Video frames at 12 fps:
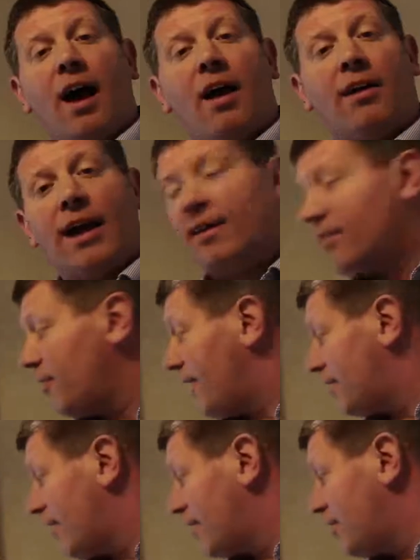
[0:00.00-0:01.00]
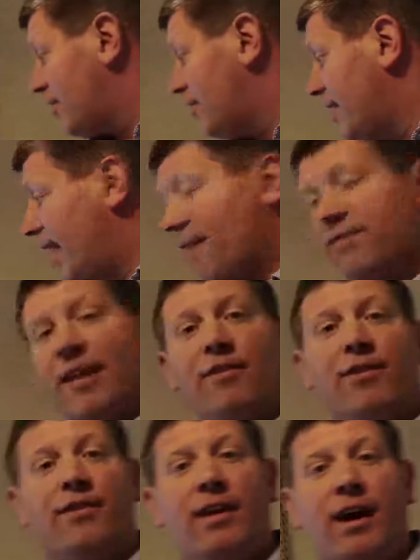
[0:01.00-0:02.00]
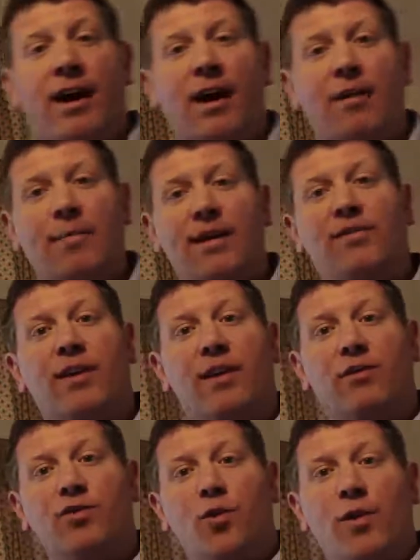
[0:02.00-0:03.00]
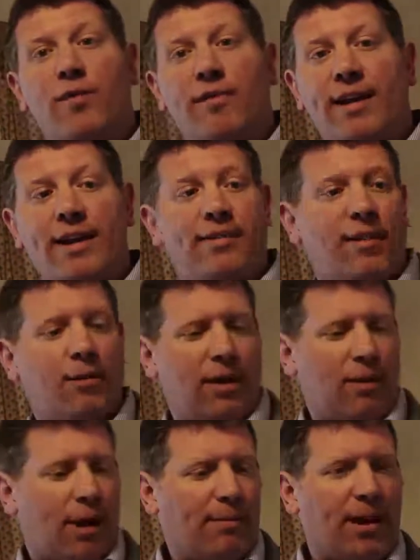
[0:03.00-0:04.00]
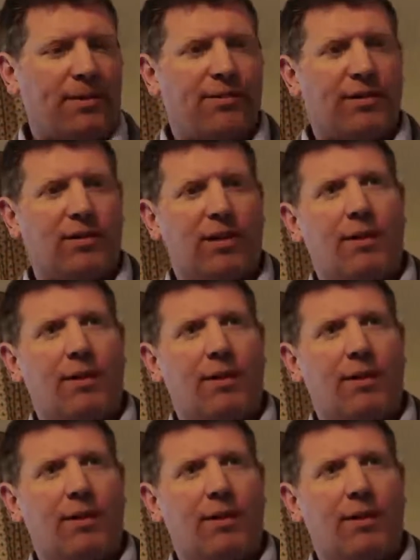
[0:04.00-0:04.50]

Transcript: Okay, so next section, F7, internal joinery. So I'm going to look